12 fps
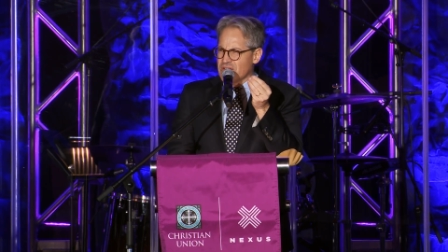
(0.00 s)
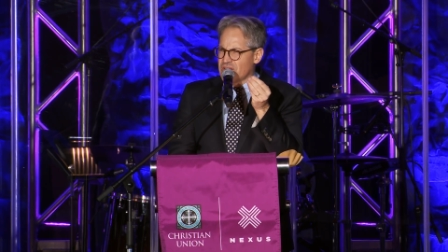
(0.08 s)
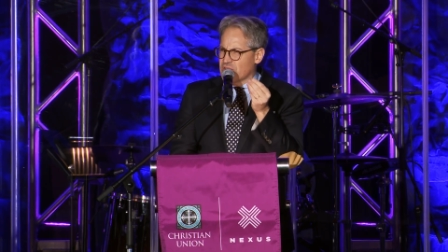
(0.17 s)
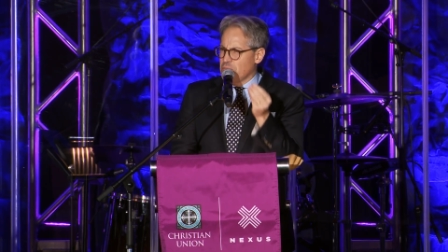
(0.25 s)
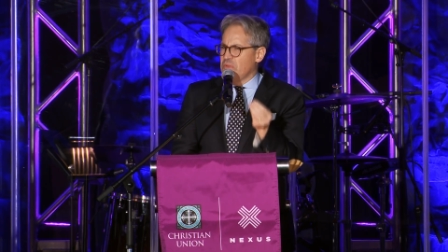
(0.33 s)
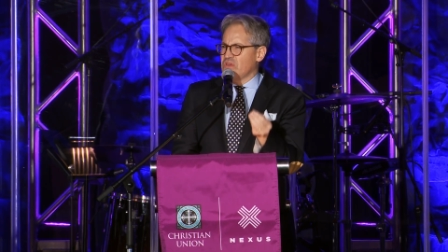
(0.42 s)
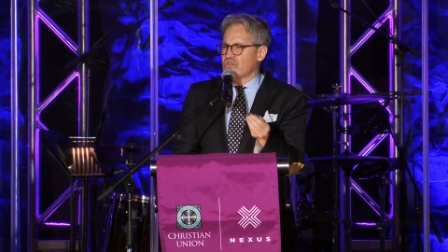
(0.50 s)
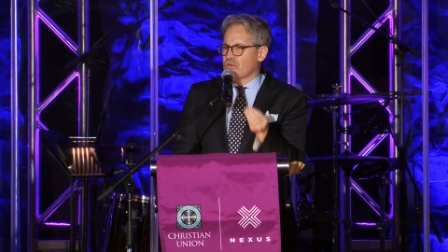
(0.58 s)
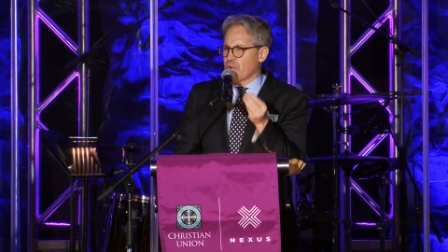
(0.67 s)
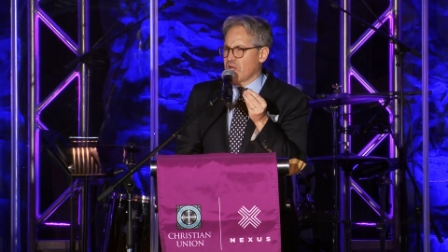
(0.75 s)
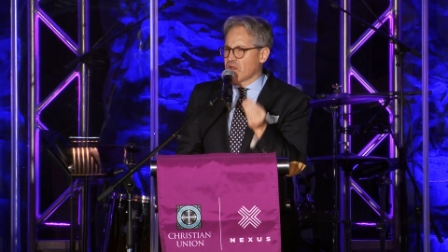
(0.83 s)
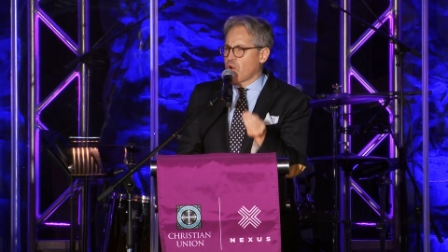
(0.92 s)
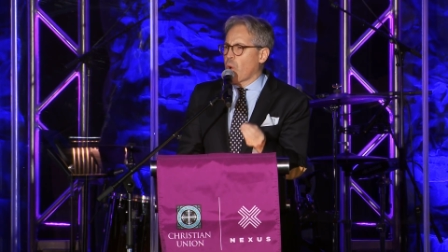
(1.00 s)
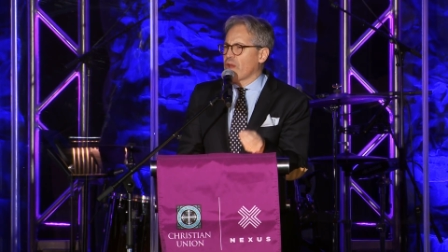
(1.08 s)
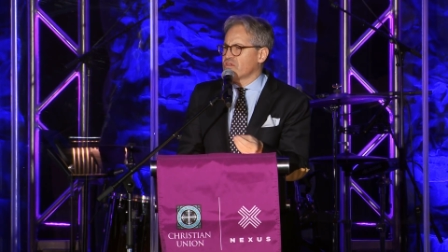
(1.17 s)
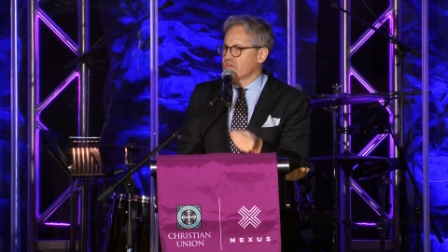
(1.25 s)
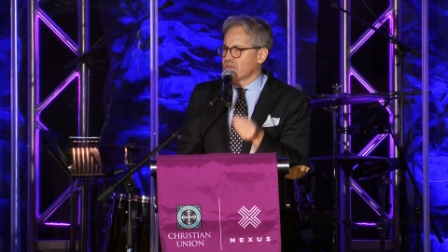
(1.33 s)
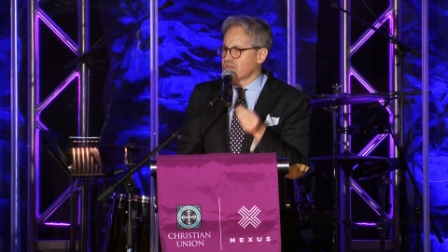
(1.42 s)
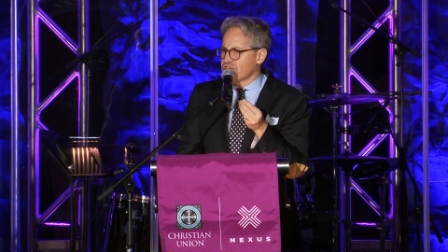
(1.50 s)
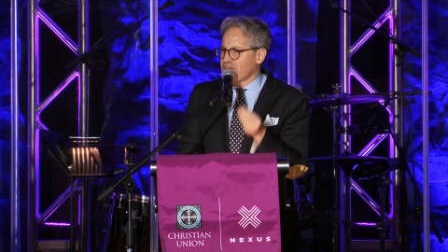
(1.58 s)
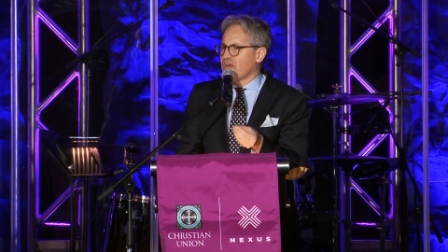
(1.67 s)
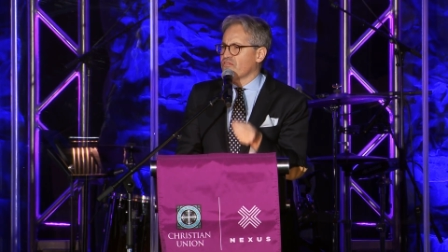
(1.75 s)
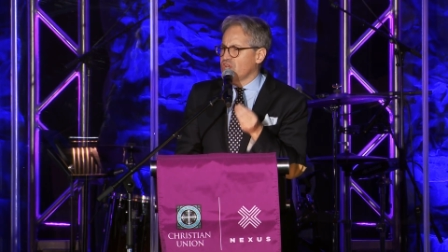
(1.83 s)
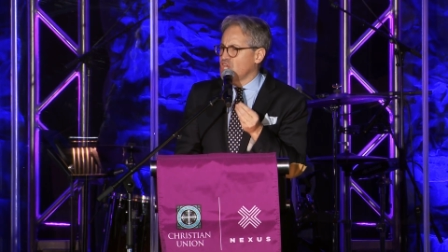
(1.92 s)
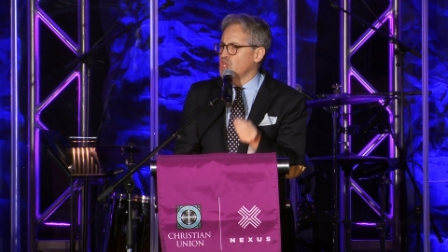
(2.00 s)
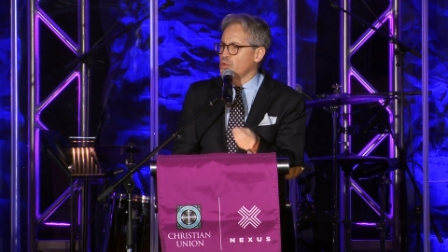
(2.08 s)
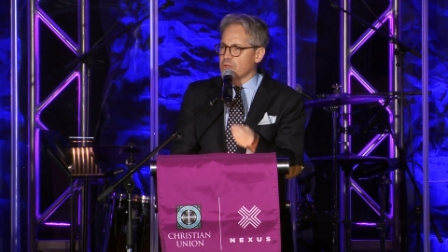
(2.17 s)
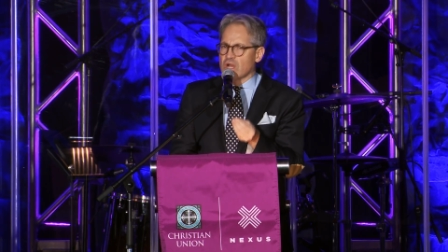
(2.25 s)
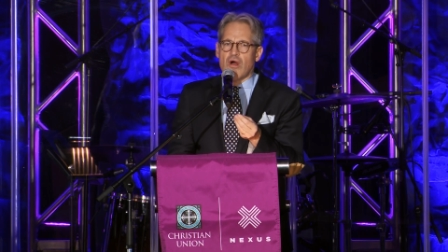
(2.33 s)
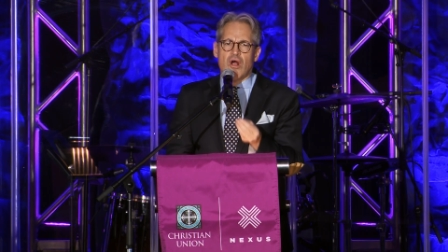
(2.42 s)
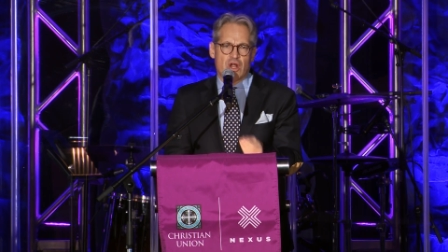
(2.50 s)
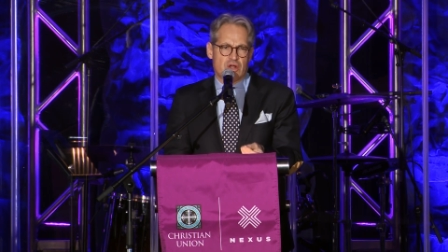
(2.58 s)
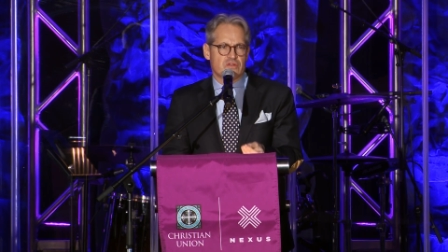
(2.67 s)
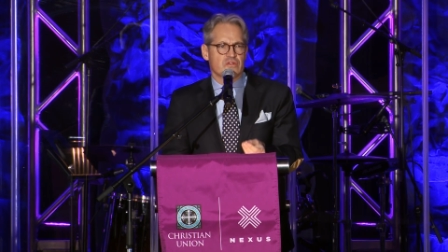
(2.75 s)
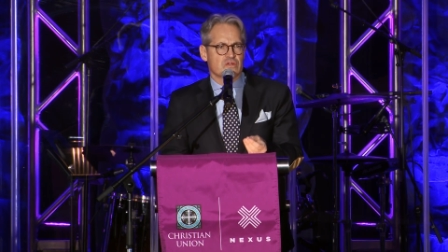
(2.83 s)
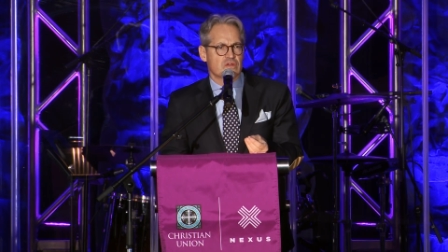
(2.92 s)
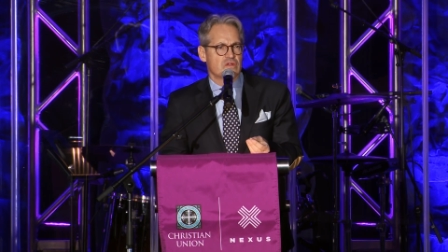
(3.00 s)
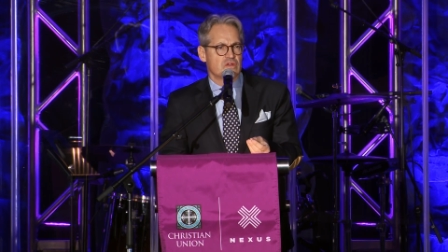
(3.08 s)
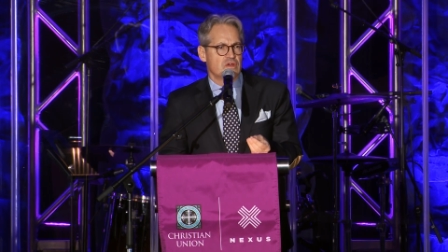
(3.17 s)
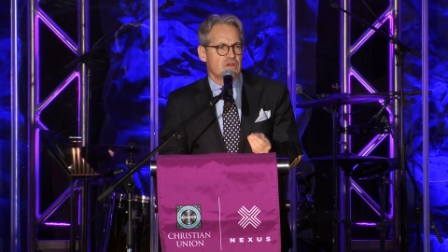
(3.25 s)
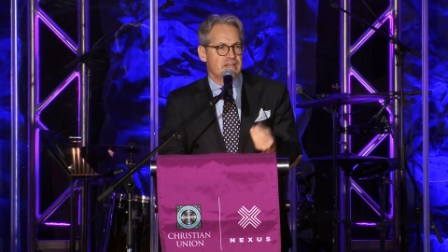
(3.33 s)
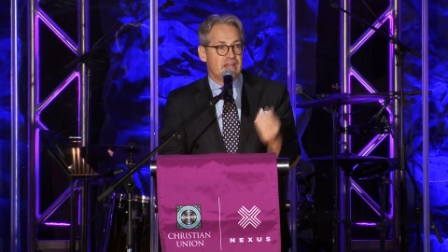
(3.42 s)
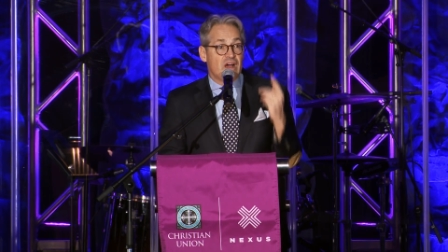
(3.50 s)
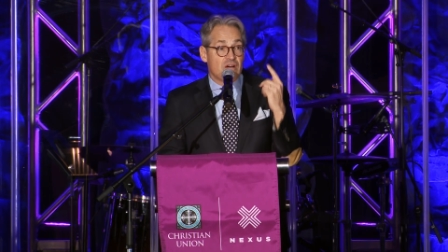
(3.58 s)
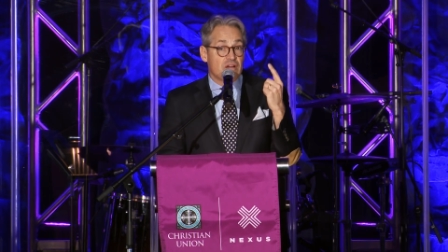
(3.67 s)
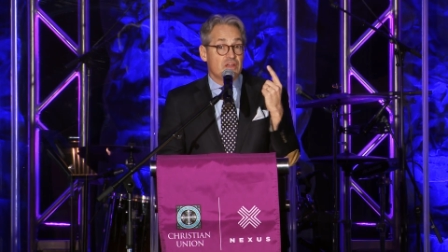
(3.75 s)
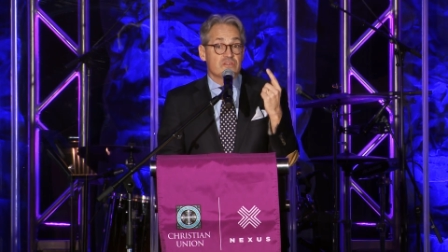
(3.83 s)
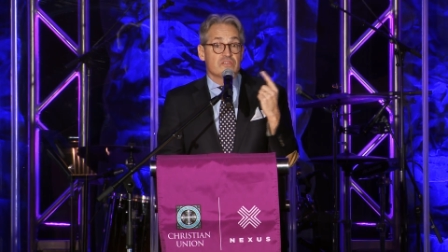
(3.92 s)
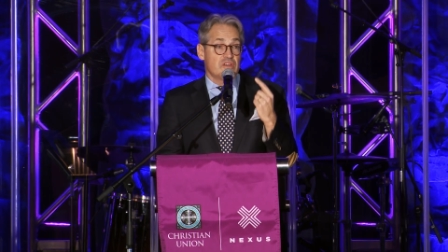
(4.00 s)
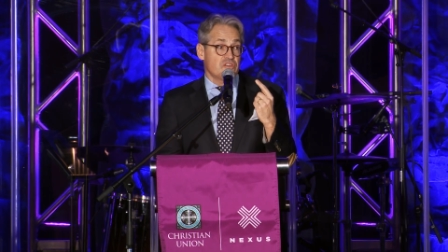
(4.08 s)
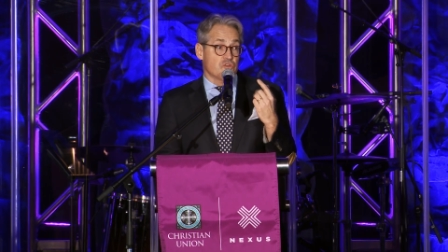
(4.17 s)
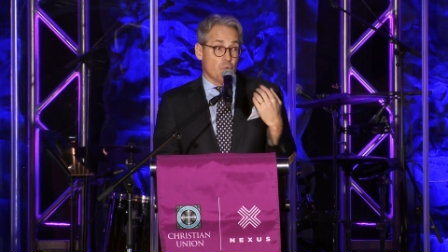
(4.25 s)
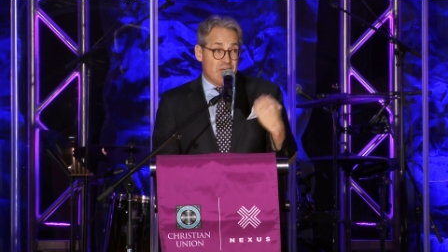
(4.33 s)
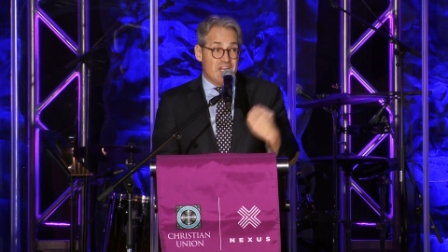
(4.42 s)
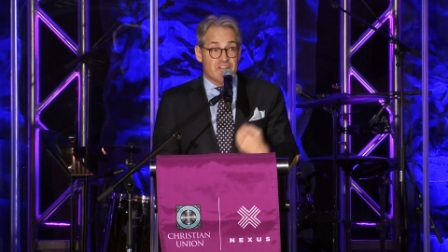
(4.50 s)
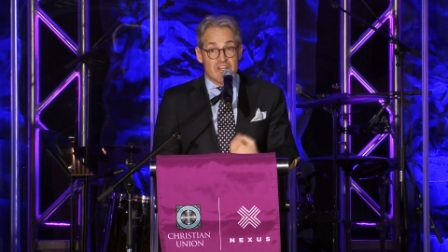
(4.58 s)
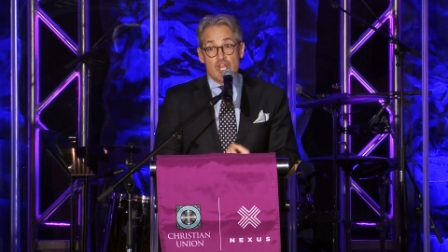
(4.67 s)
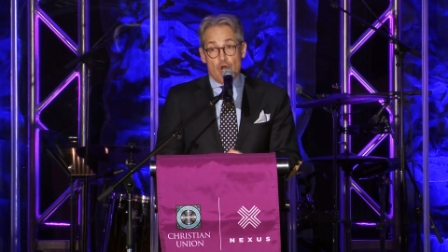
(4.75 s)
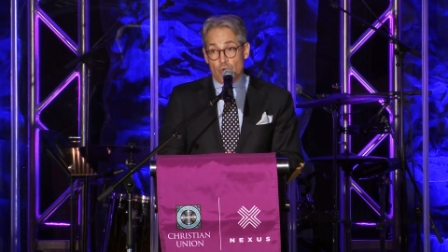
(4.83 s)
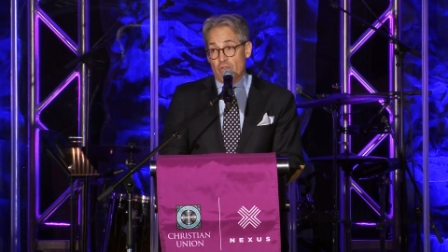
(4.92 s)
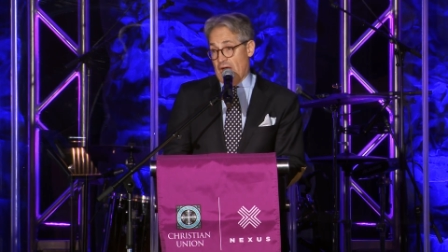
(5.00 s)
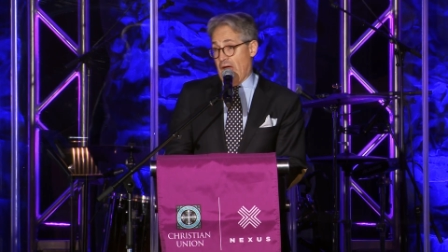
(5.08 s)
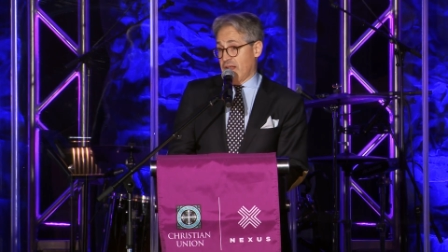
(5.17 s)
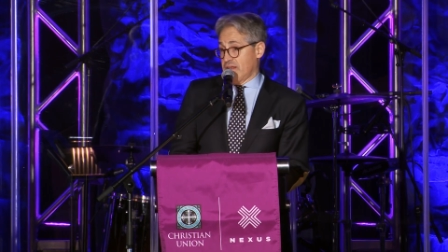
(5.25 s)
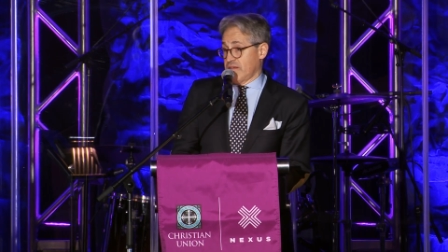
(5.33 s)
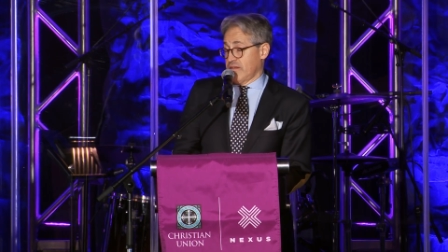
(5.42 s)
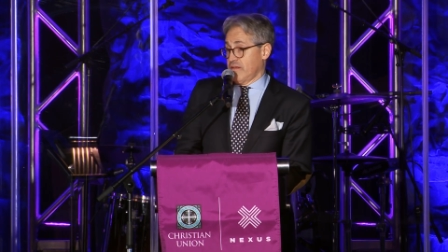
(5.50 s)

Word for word: to the mystery and questions of every human heart. Now, here's the issue. We need to know that.